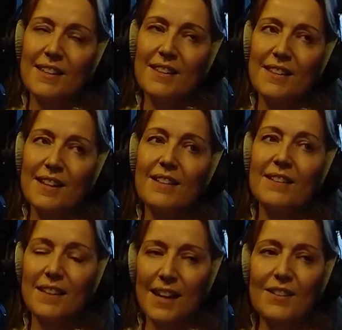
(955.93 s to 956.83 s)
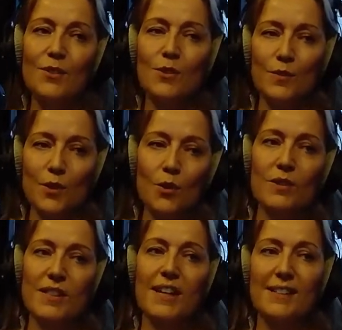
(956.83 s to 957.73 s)
that sort of
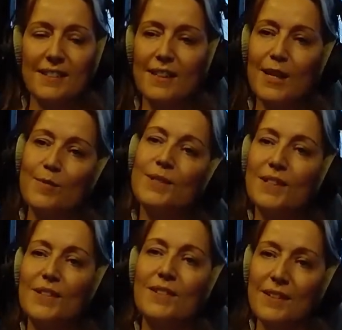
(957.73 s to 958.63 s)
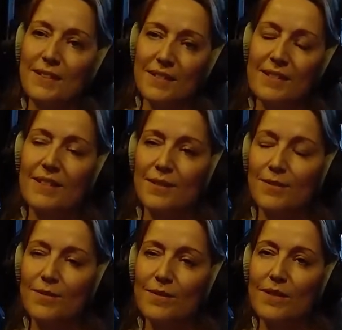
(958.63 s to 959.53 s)
context enables you to
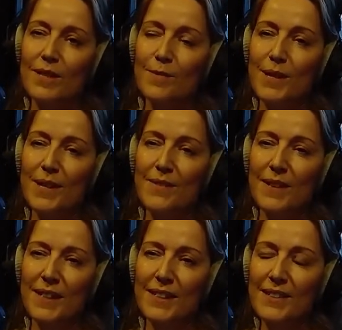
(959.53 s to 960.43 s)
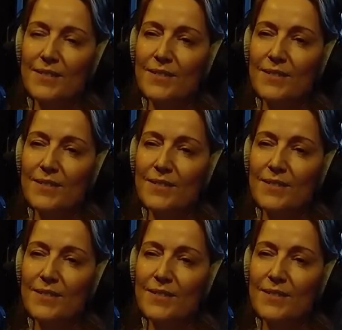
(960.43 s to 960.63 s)
really be effective